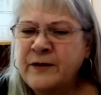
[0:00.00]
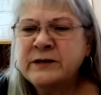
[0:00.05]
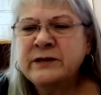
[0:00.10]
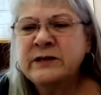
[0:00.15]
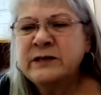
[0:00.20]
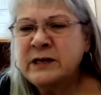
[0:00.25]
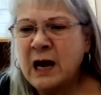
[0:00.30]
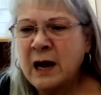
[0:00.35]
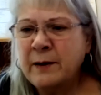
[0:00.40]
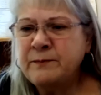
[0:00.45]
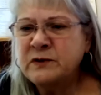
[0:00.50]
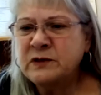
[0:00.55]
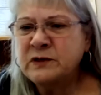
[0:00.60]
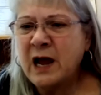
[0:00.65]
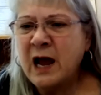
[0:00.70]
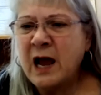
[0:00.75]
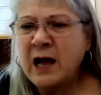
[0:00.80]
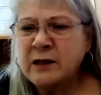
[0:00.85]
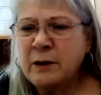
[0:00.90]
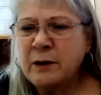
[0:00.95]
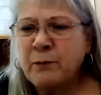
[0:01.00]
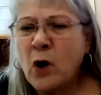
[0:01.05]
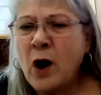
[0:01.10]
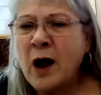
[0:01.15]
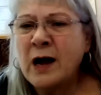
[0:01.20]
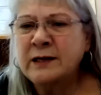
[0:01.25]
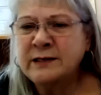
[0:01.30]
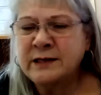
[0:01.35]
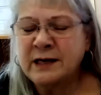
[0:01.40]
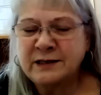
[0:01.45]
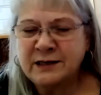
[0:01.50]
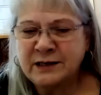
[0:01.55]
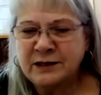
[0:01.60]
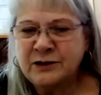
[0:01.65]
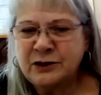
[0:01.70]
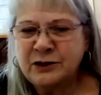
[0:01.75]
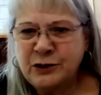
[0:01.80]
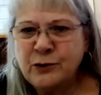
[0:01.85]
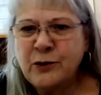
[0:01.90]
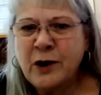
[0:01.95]
the steps and the
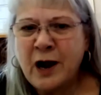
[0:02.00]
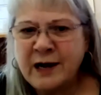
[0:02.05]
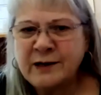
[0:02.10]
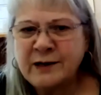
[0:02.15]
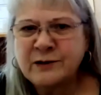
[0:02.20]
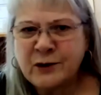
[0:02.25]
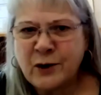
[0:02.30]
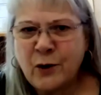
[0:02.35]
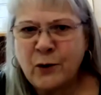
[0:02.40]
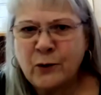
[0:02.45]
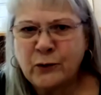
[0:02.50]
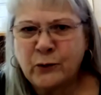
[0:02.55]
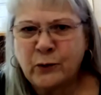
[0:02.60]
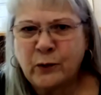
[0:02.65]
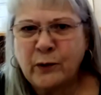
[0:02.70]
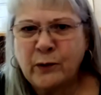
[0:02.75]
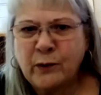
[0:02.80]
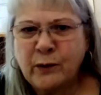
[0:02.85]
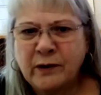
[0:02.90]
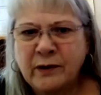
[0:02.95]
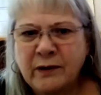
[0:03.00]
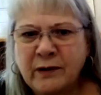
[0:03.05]
processes you guys go through.